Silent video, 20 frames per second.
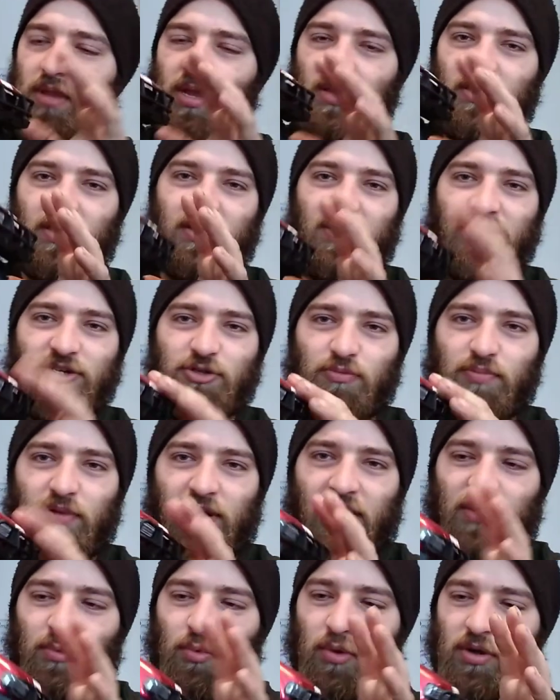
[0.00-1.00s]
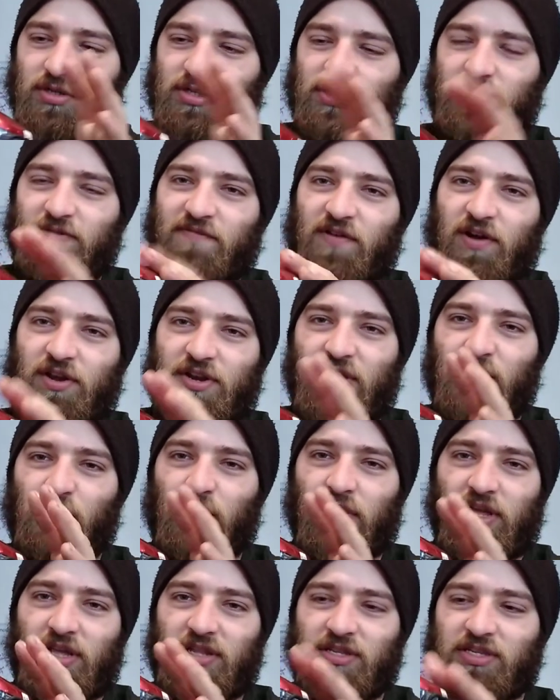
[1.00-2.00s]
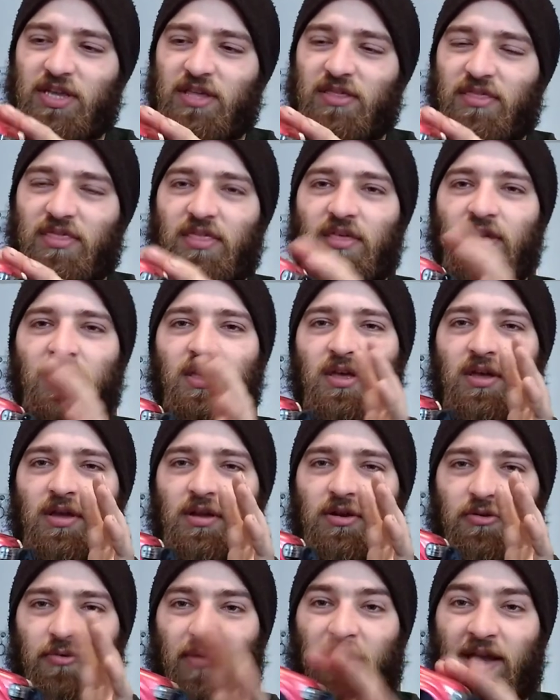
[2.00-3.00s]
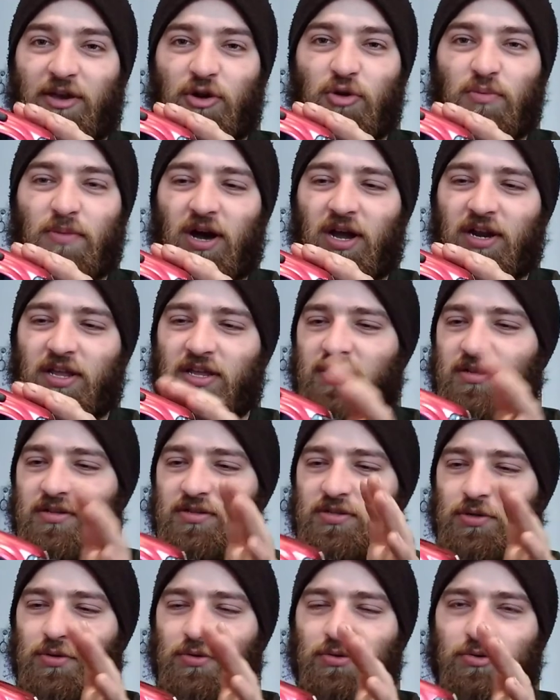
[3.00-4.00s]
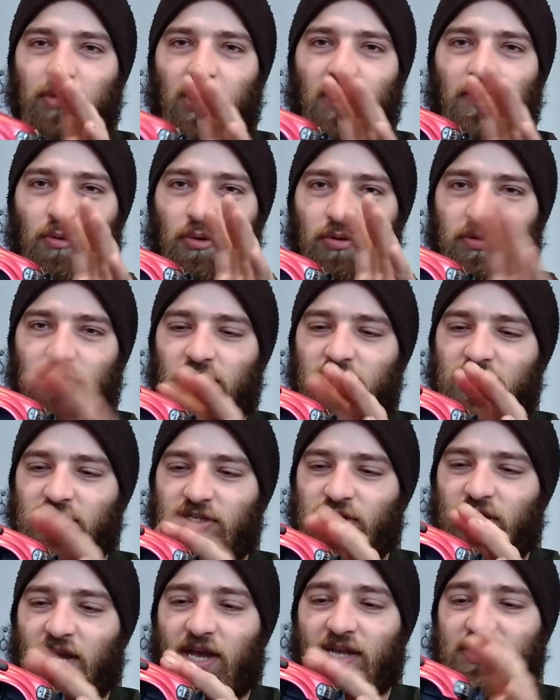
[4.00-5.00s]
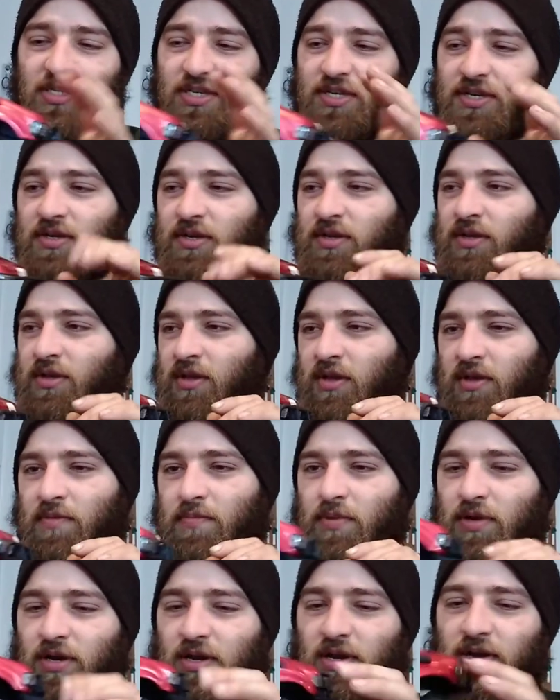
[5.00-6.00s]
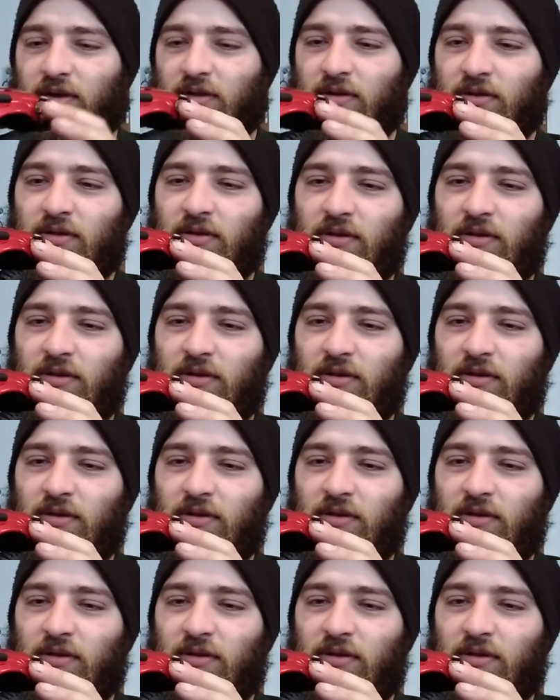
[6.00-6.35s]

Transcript: the initial plan was to find a 118th Durango body to drop onto this chassis but uh